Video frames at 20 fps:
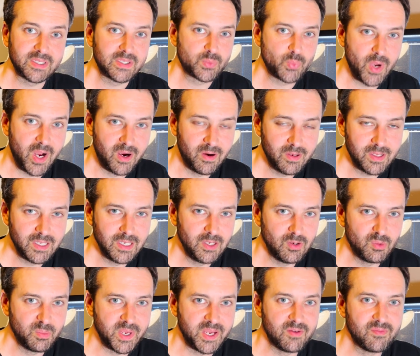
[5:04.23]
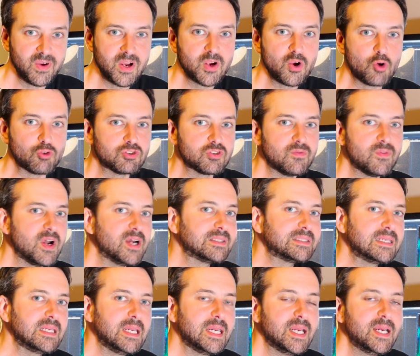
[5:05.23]
as well, and a little bit of
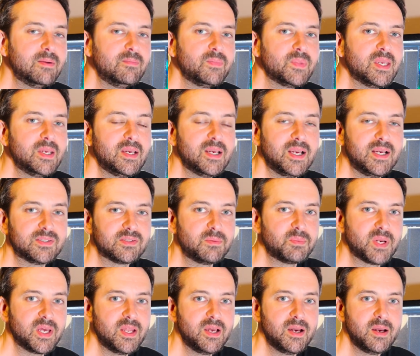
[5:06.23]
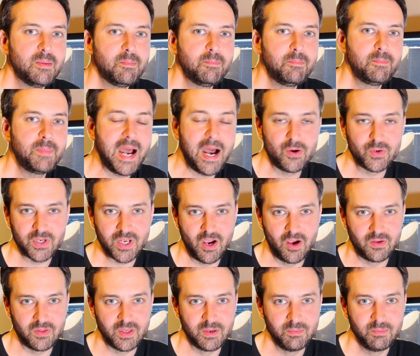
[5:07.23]
controversy here, is I'm going to powder
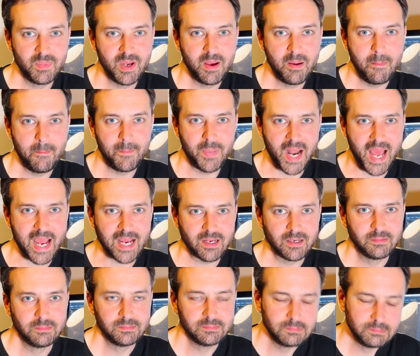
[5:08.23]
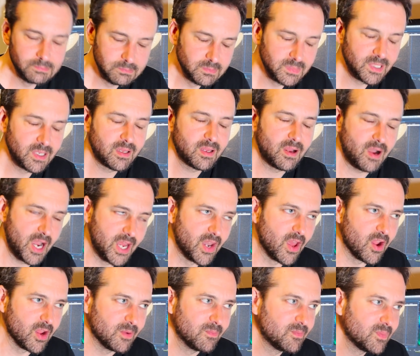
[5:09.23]
coat them black. I
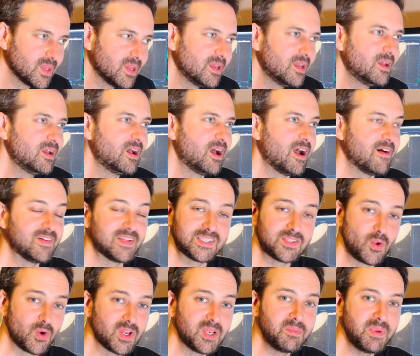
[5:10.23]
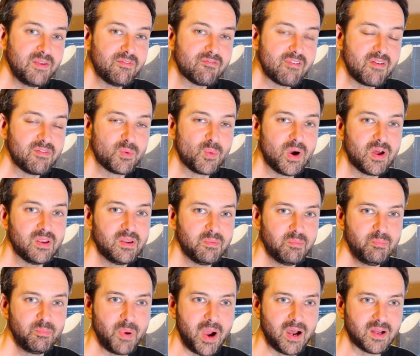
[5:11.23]
know, that's not going to be for everyone,
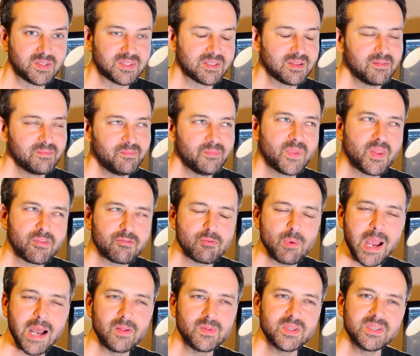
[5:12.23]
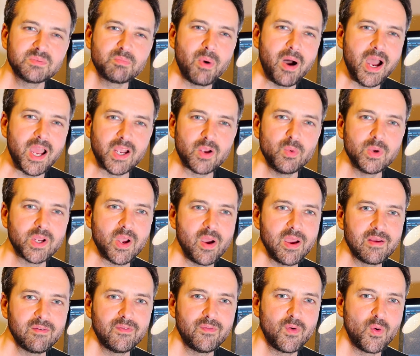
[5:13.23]
but throughout this bike we're
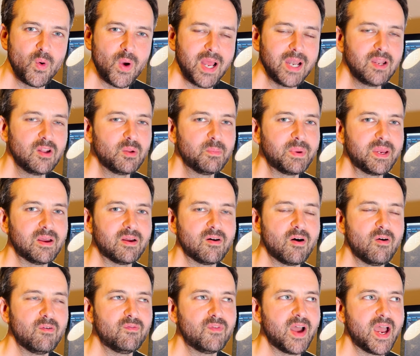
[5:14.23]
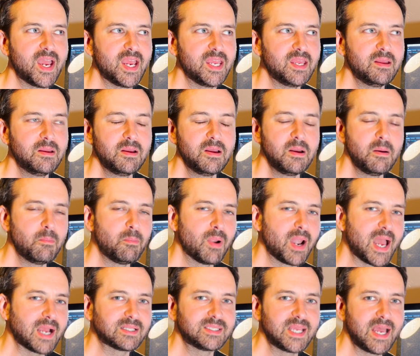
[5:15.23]
going for a little bit of a
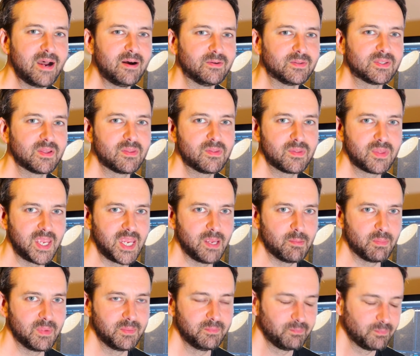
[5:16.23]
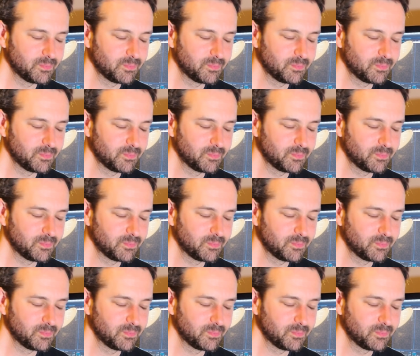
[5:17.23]
blacked out theme.